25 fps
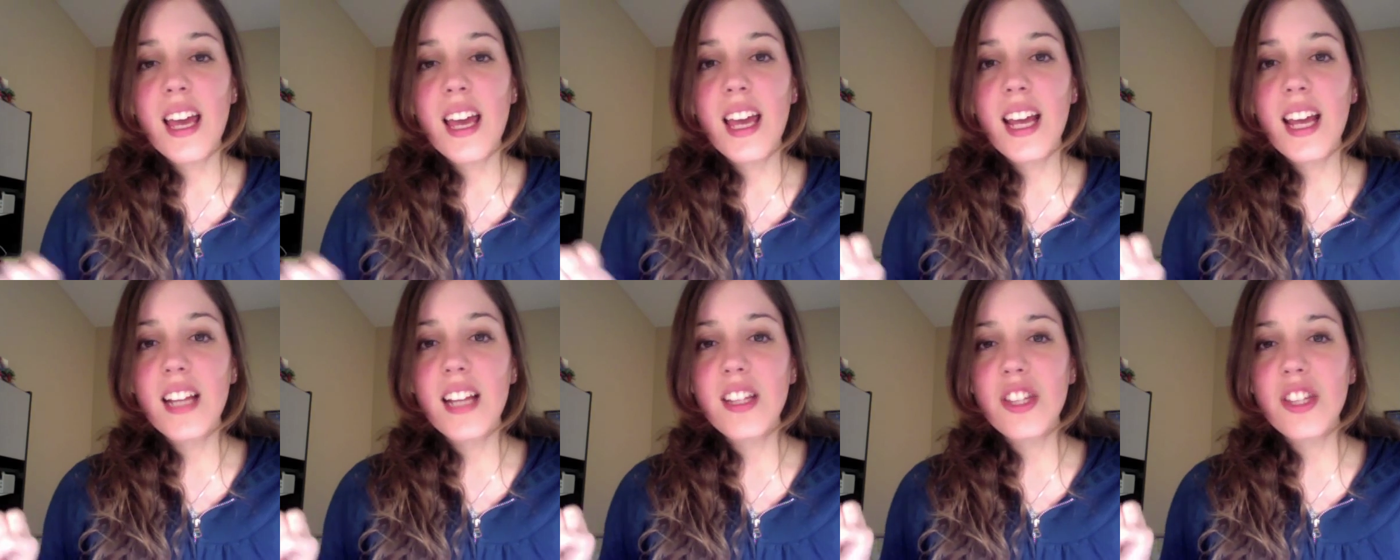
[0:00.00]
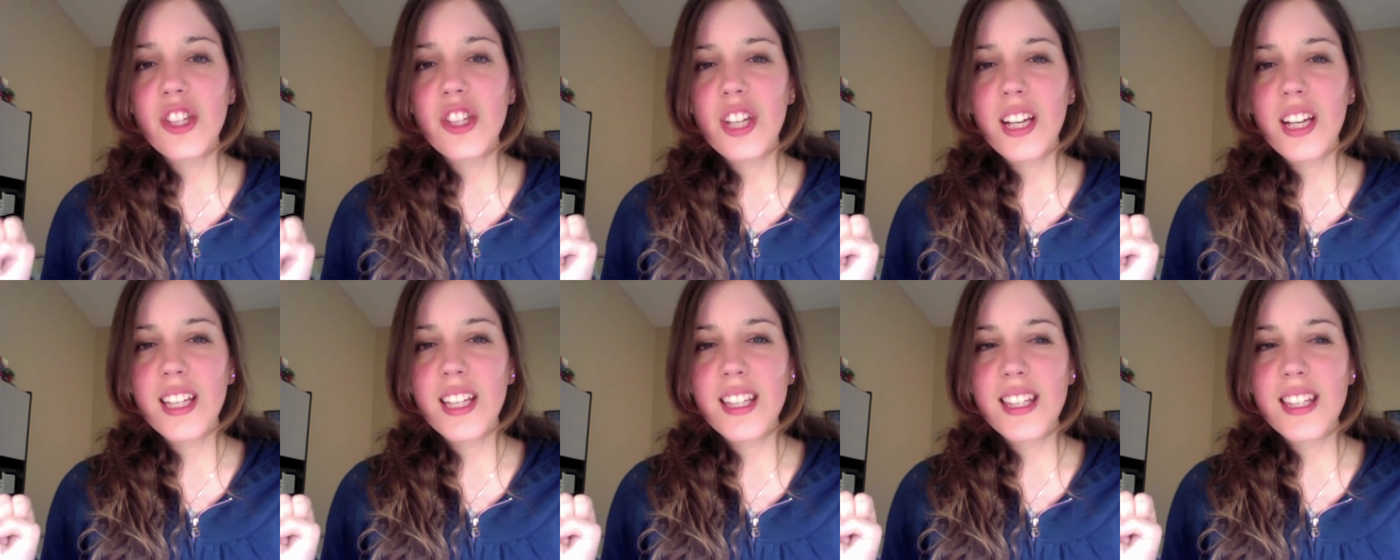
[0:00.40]
it's
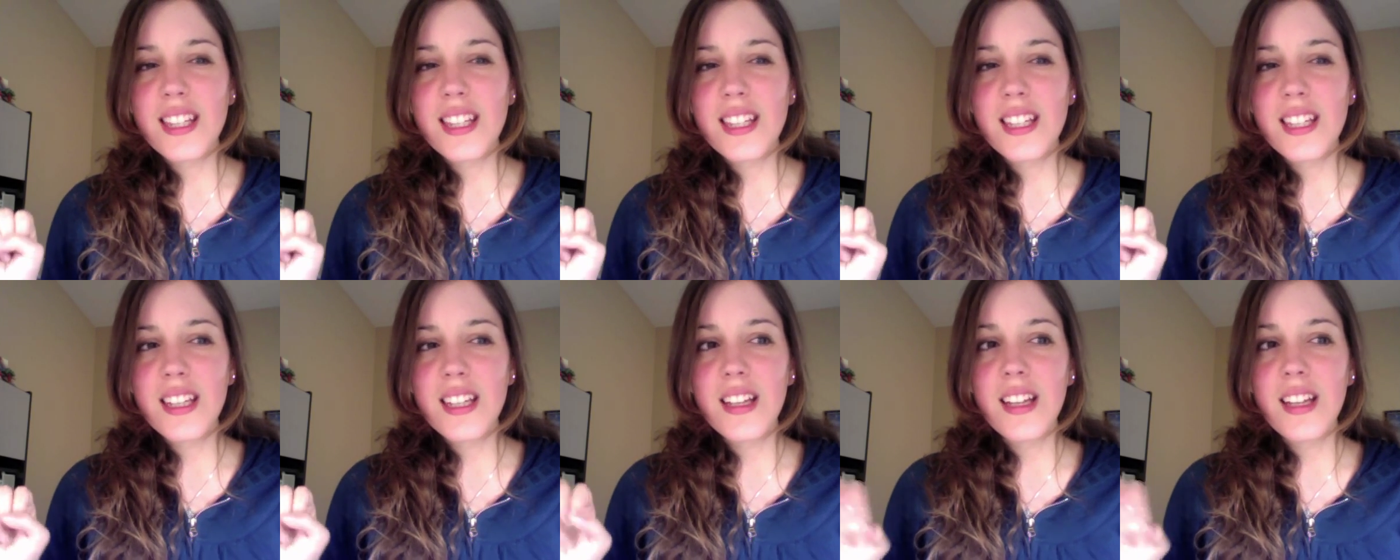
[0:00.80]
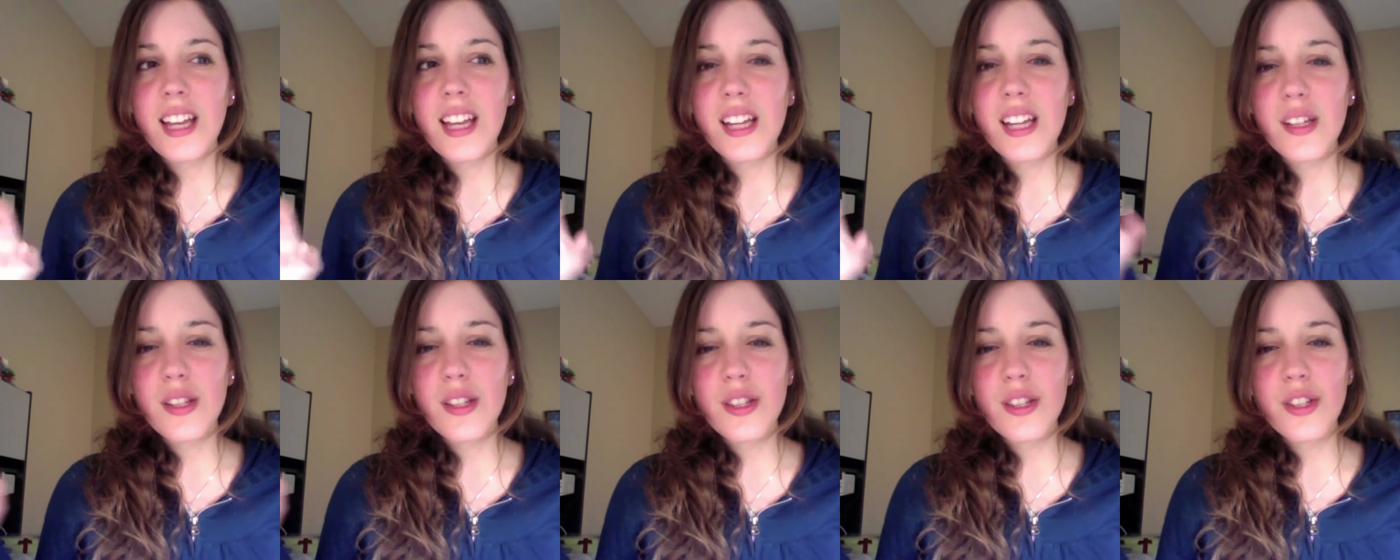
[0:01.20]
just
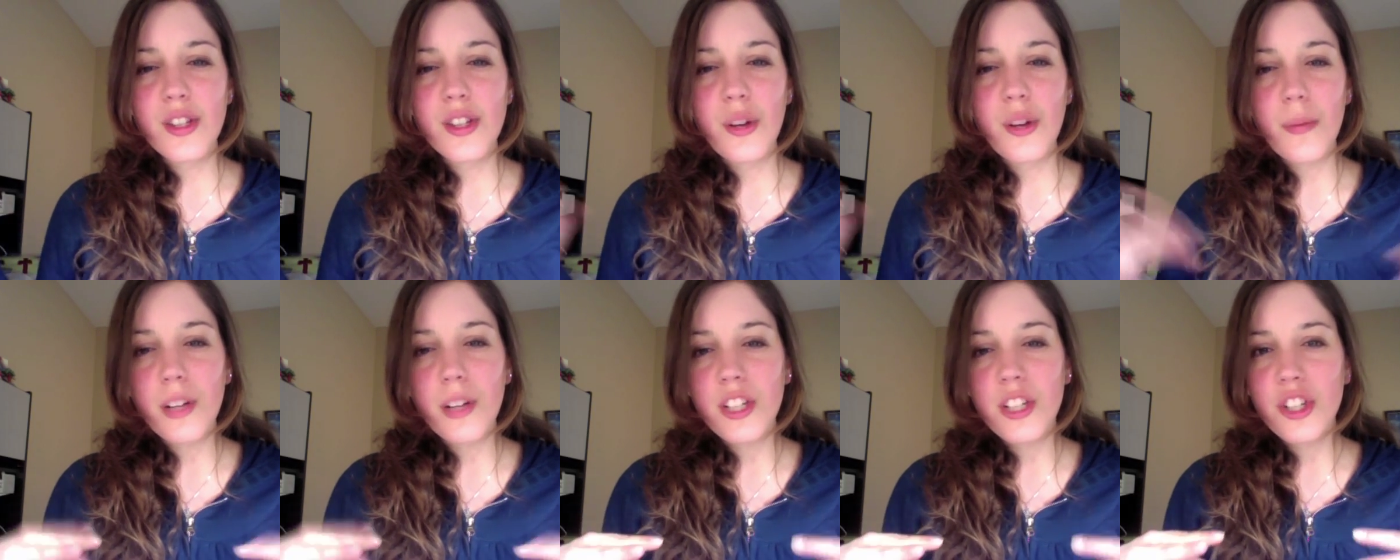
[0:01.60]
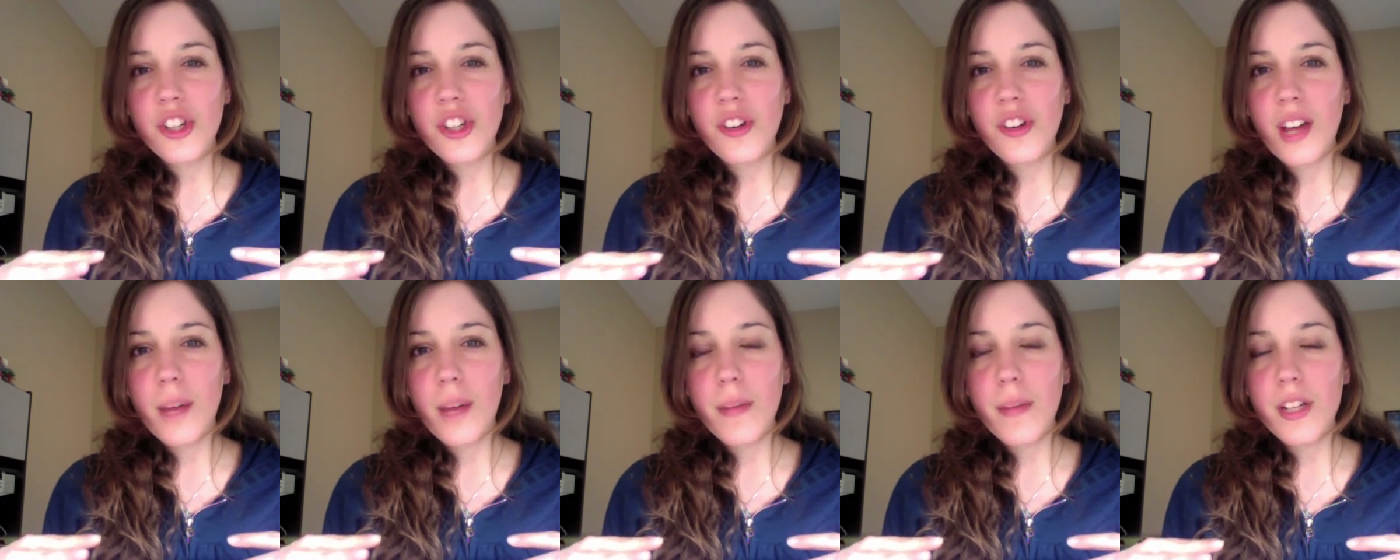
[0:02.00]
like so much to
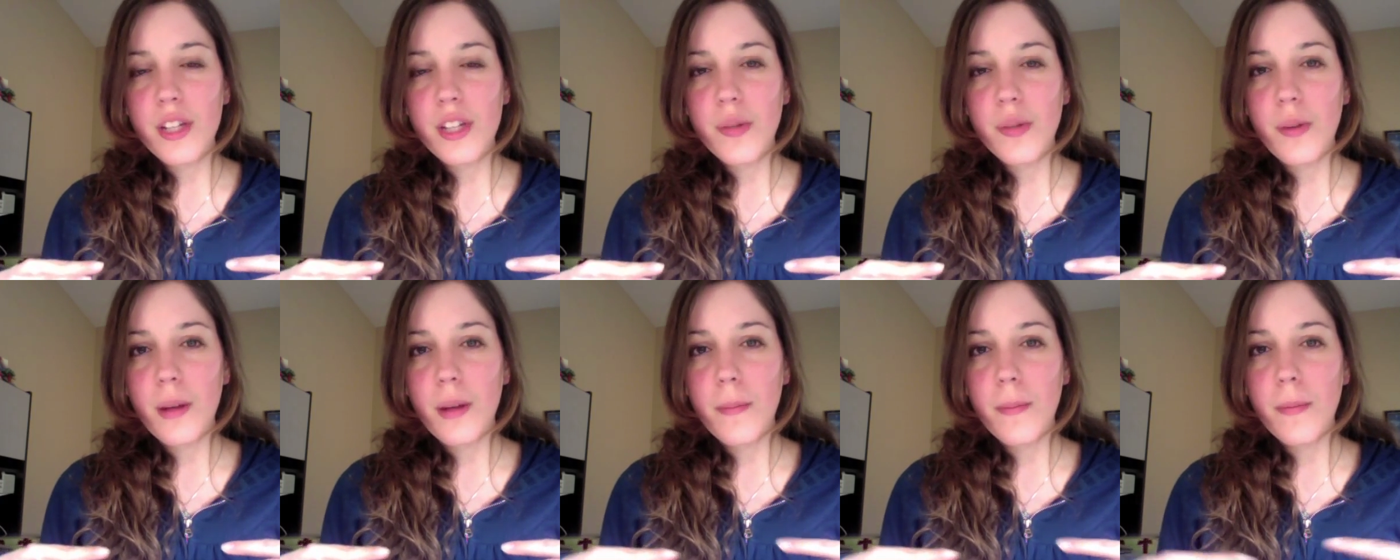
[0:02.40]
cram into one